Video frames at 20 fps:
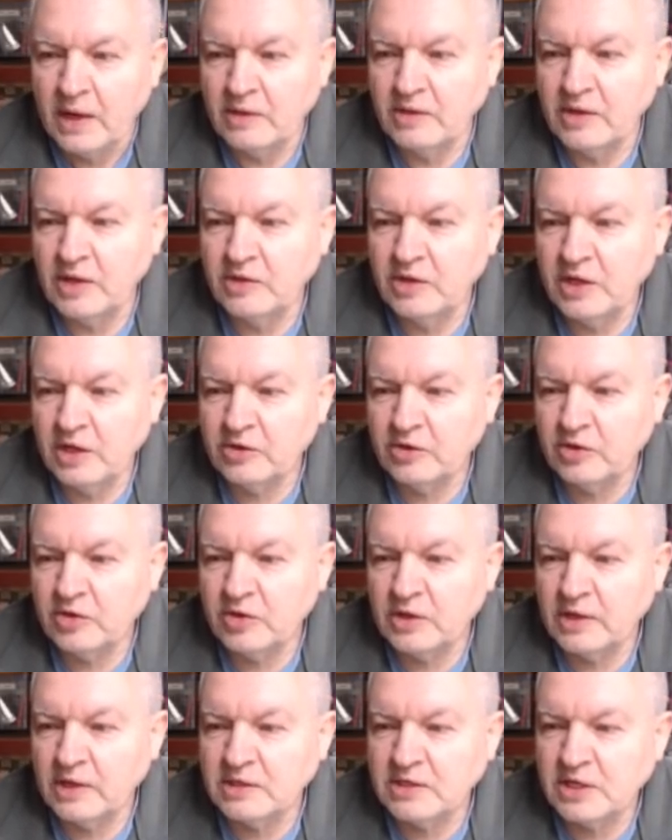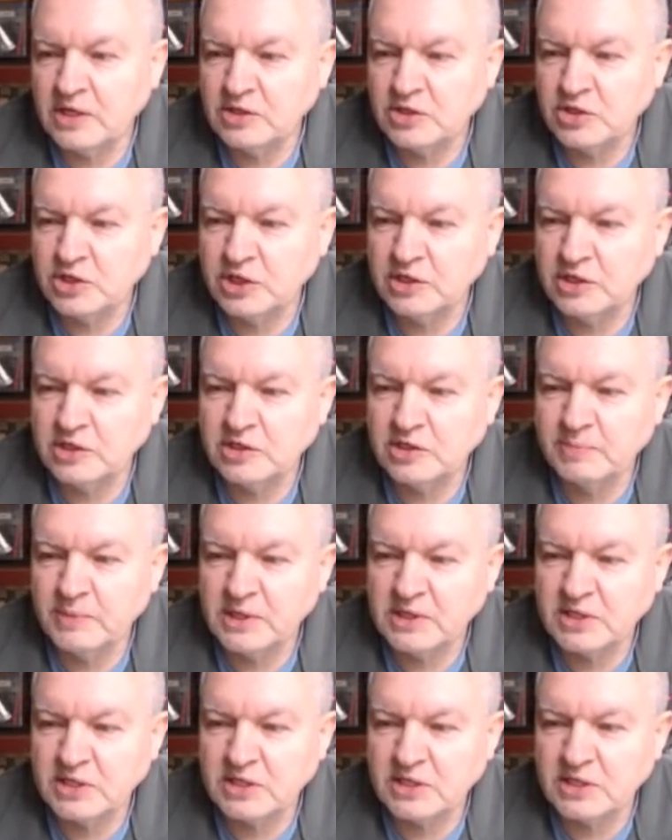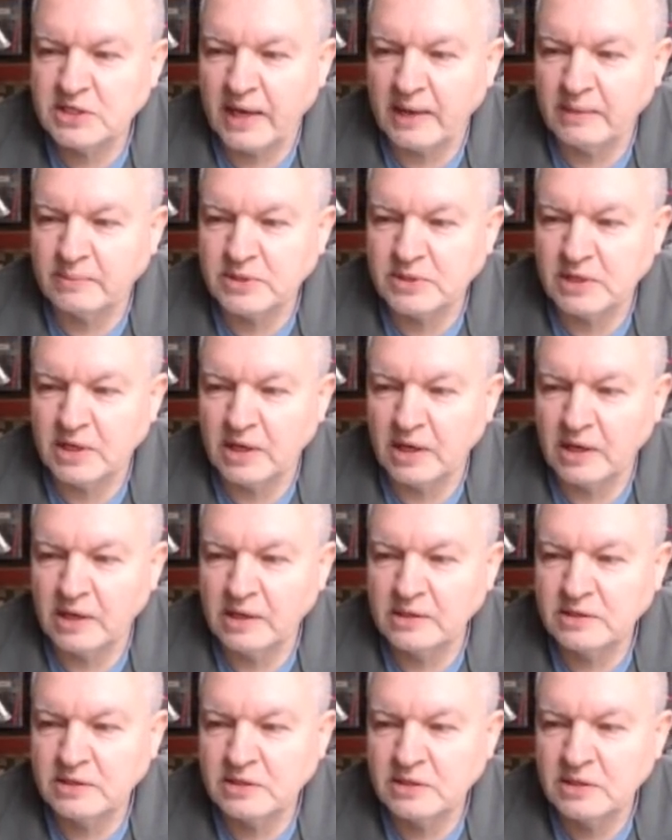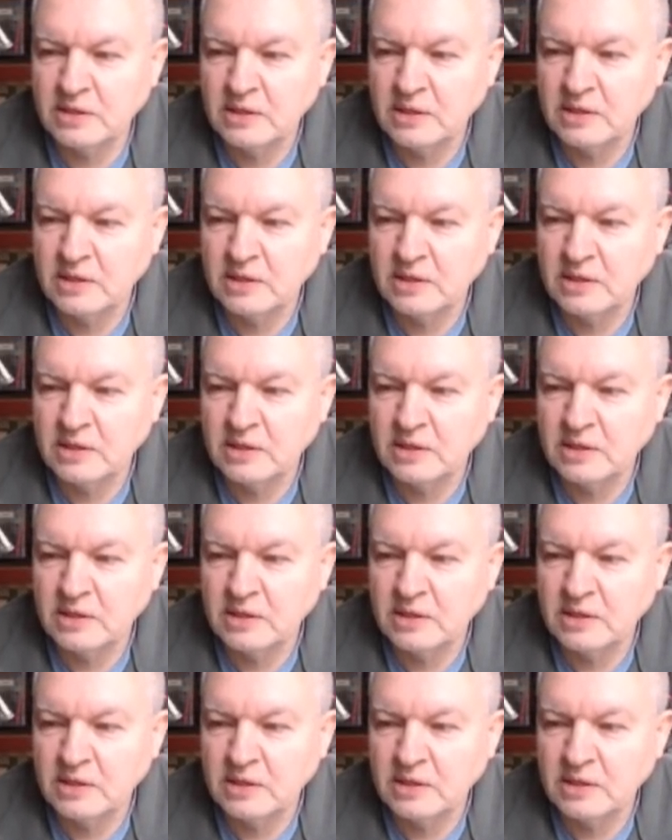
And then the other thing I tend to change is my snap size